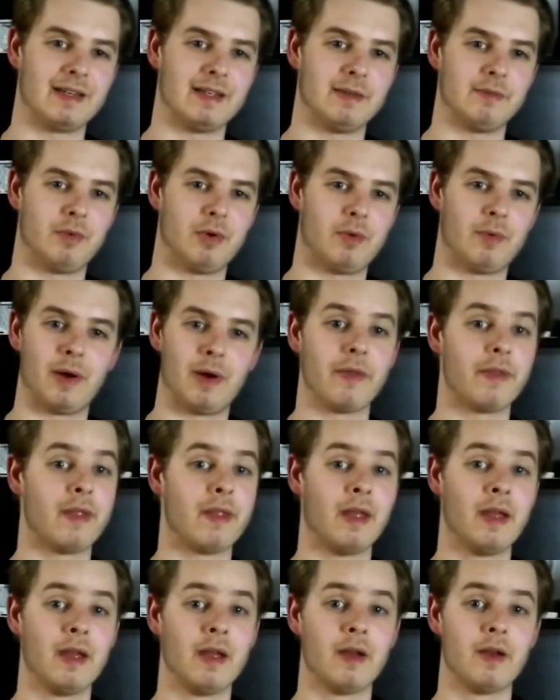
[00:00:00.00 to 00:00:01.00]
Well,
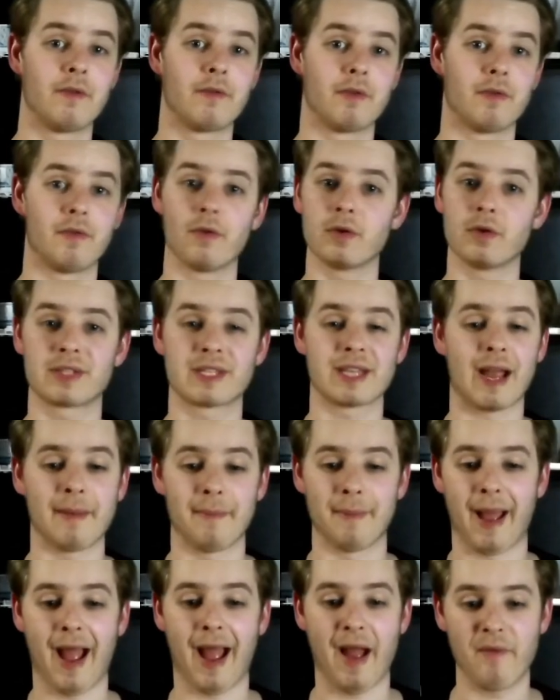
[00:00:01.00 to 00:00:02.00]
the first time
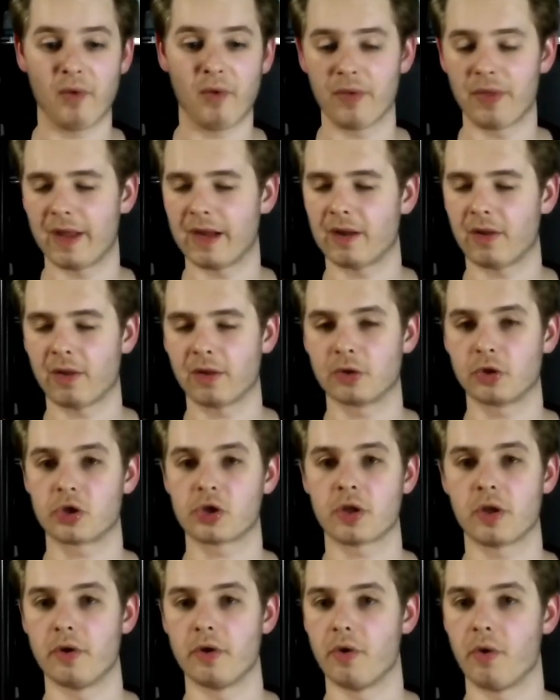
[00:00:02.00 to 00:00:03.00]
ever they clinched the
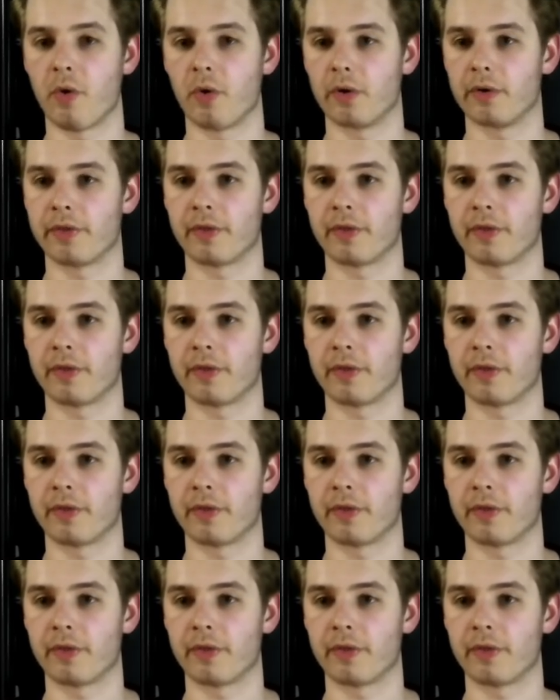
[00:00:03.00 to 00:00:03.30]
North.